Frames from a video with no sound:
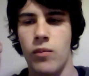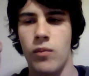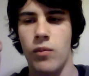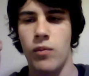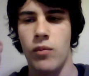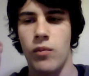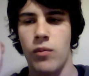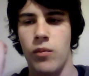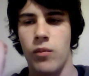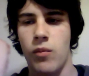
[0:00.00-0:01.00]

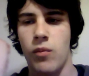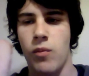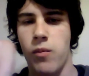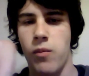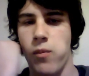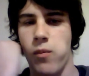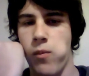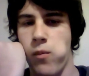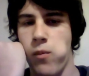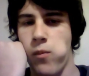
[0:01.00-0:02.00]

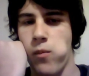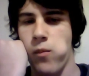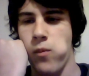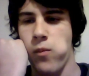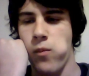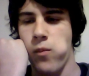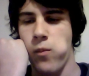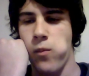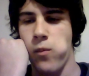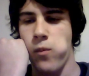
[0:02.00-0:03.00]

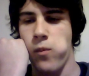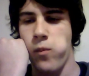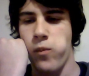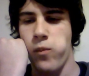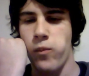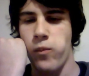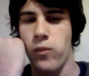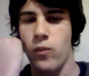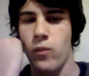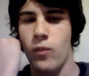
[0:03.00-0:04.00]

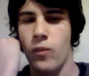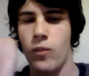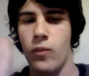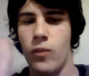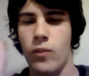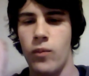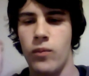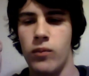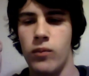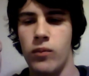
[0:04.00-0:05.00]

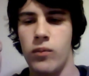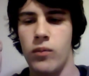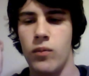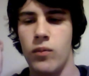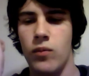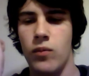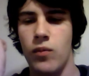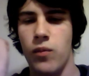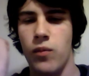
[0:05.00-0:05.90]
No one is speaking in this clip.